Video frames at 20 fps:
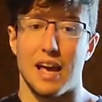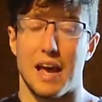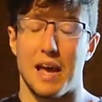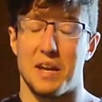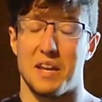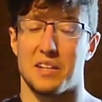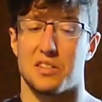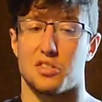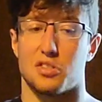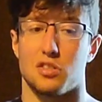
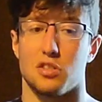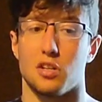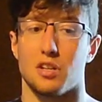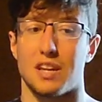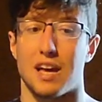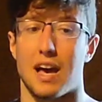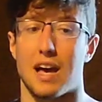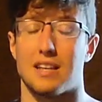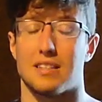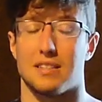and it's
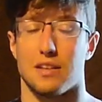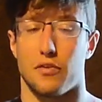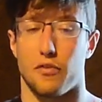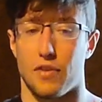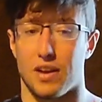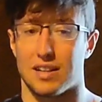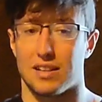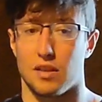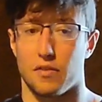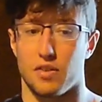not as
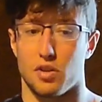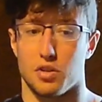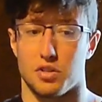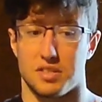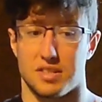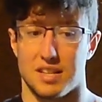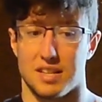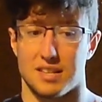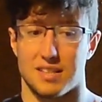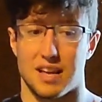effective in a
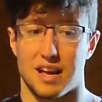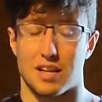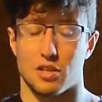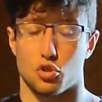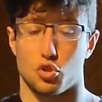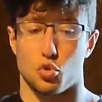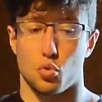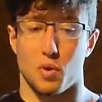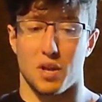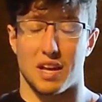sense
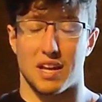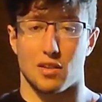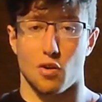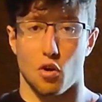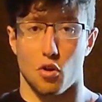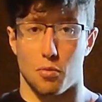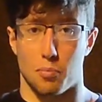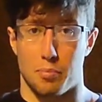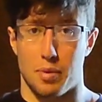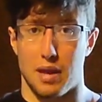as doing it
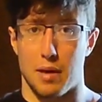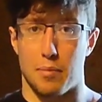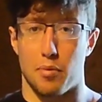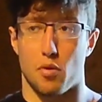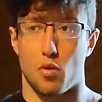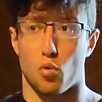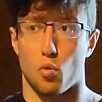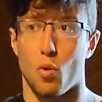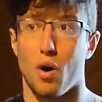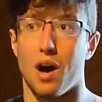on
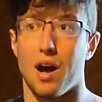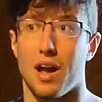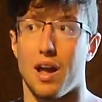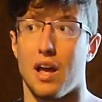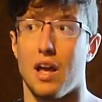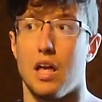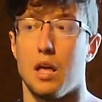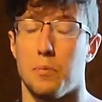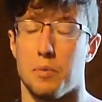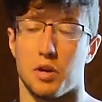paper. Why?